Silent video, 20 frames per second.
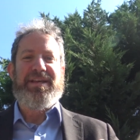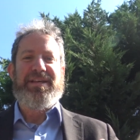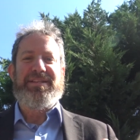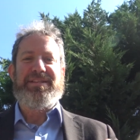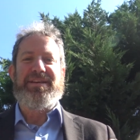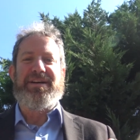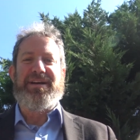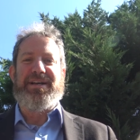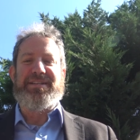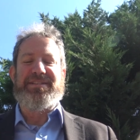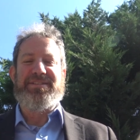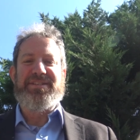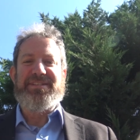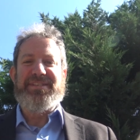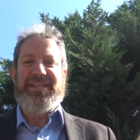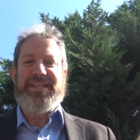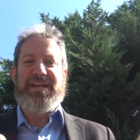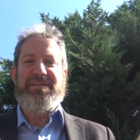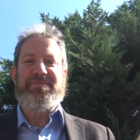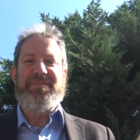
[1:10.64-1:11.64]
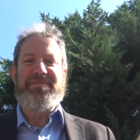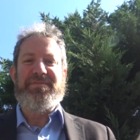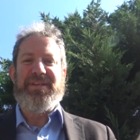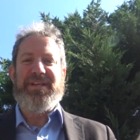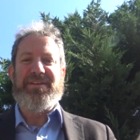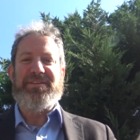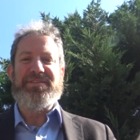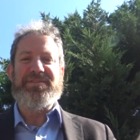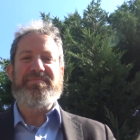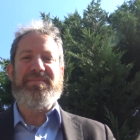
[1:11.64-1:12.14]
to us, just like everything
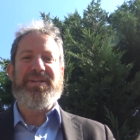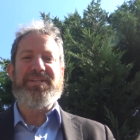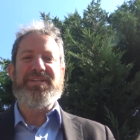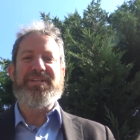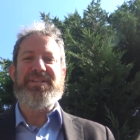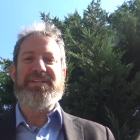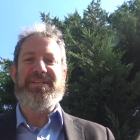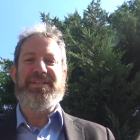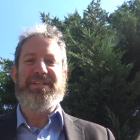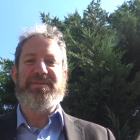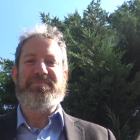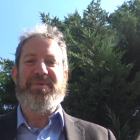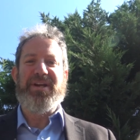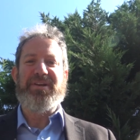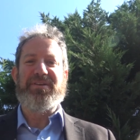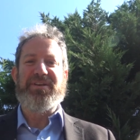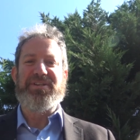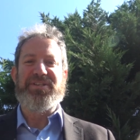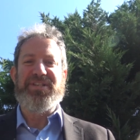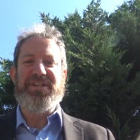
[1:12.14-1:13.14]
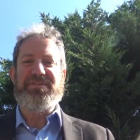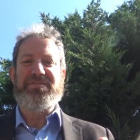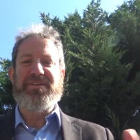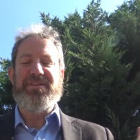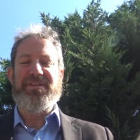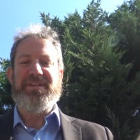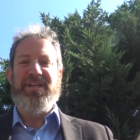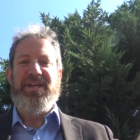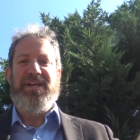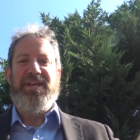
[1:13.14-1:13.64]
else mentioned in Perek
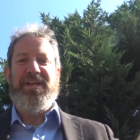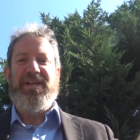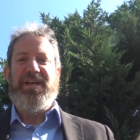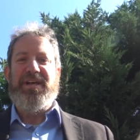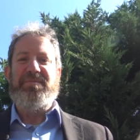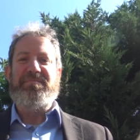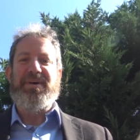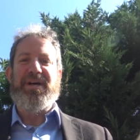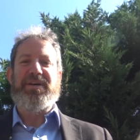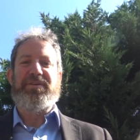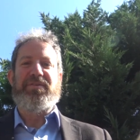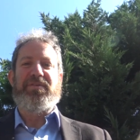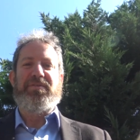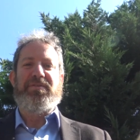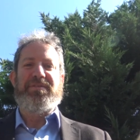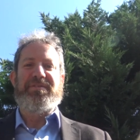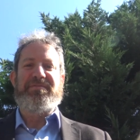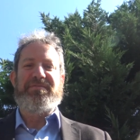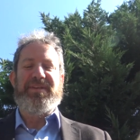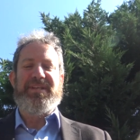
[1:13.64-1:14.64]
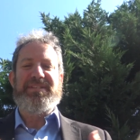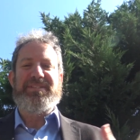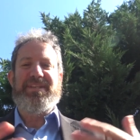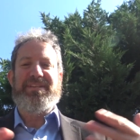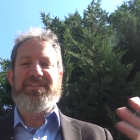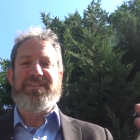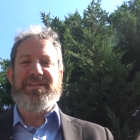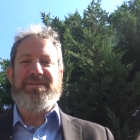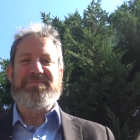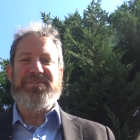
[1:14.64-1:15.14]
Shira about all the things that
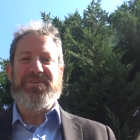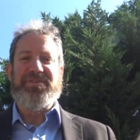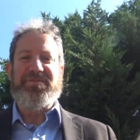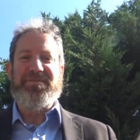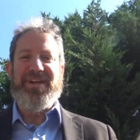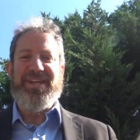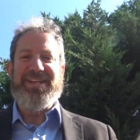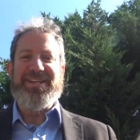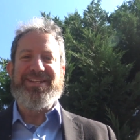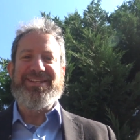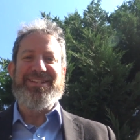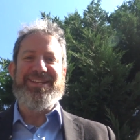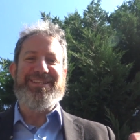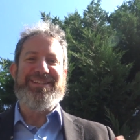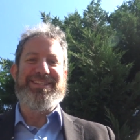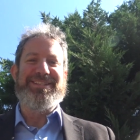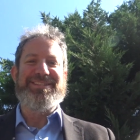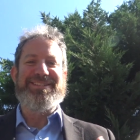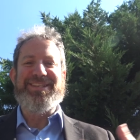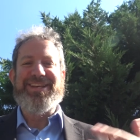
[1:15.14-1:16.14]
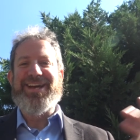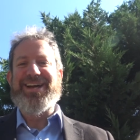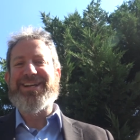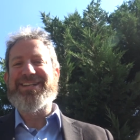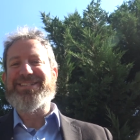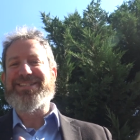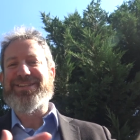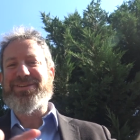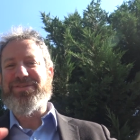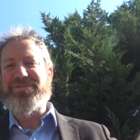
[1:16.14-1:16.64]
Hashem's created, like the
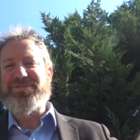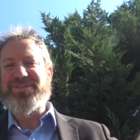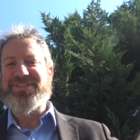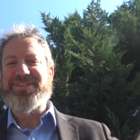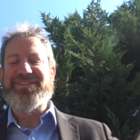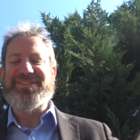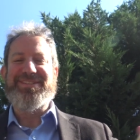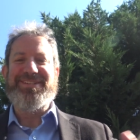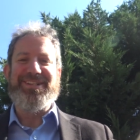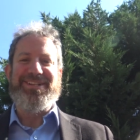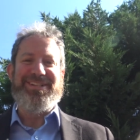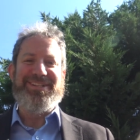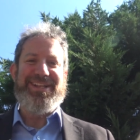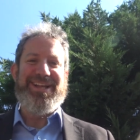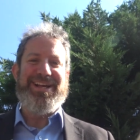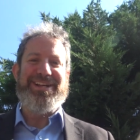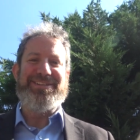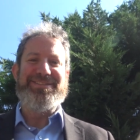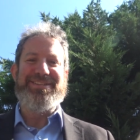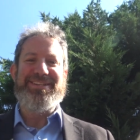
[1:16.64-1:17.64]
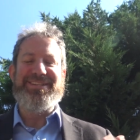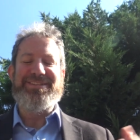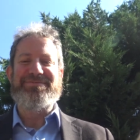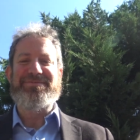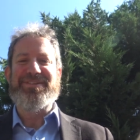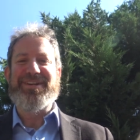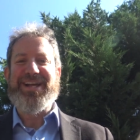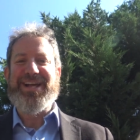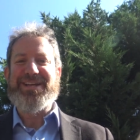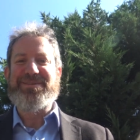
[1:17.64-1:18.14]
skies, the oceans, the clouds, the
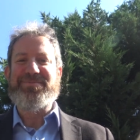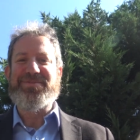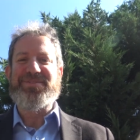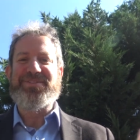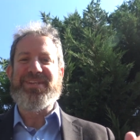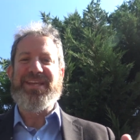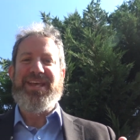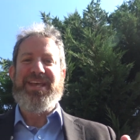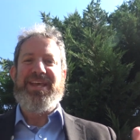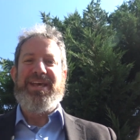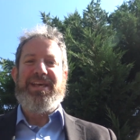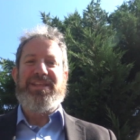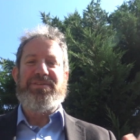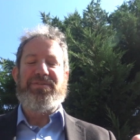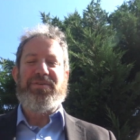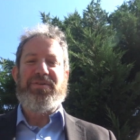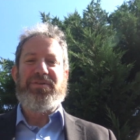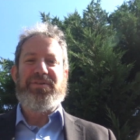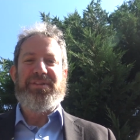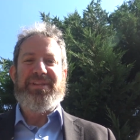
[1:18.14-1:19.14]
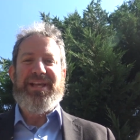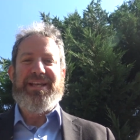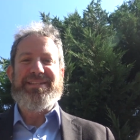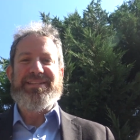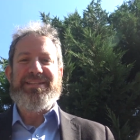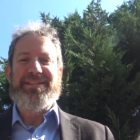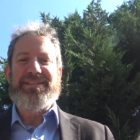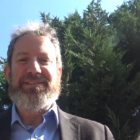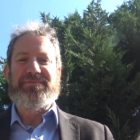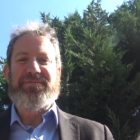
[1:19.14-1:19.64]
different animals, they're all
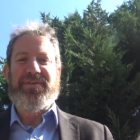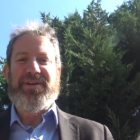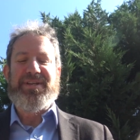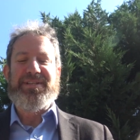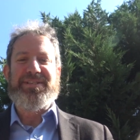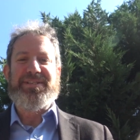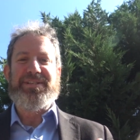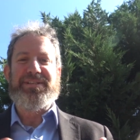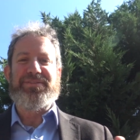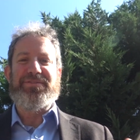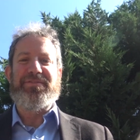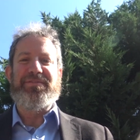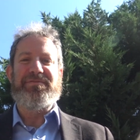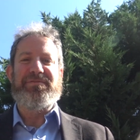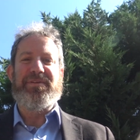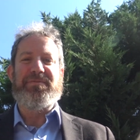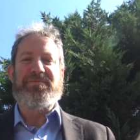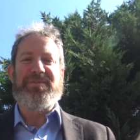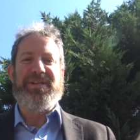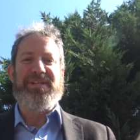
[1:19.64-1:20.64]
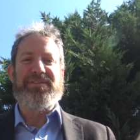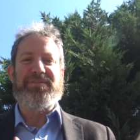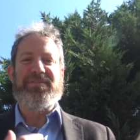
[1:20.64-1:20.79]
lessons for us to learn from. We can